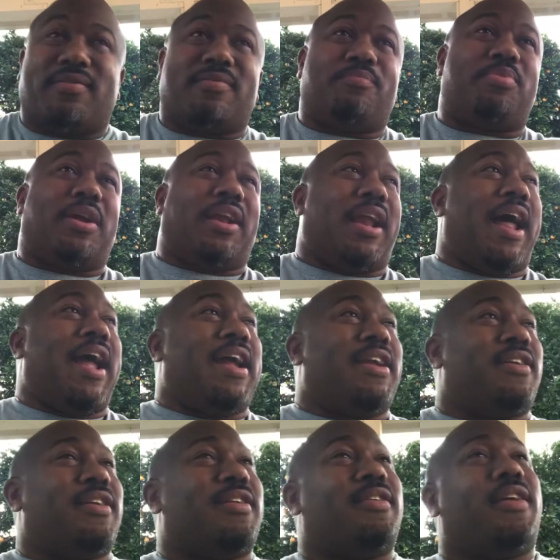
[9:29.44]
Polite
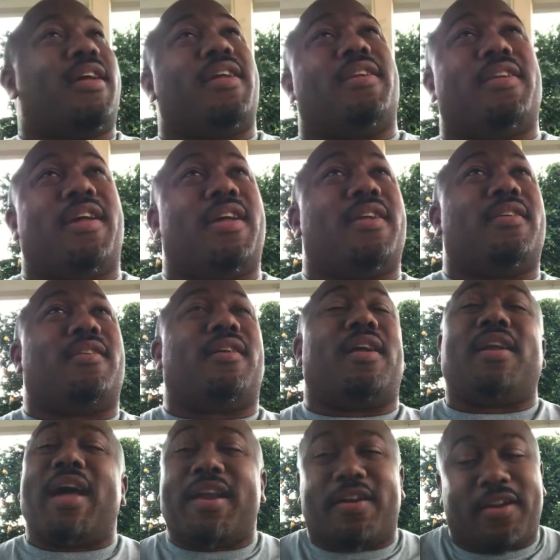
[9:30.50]
and a
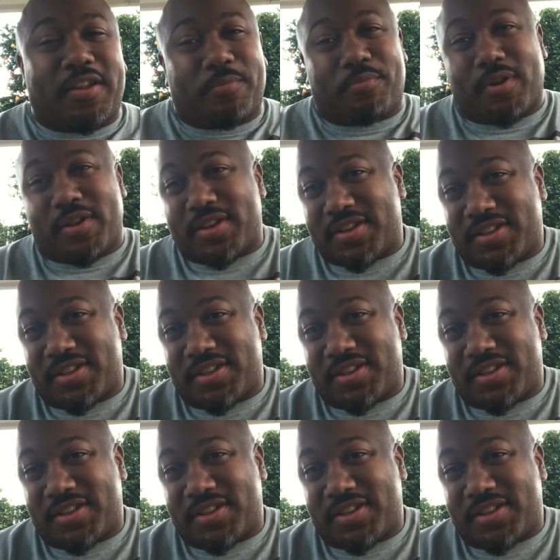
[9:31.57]
lot of other brothers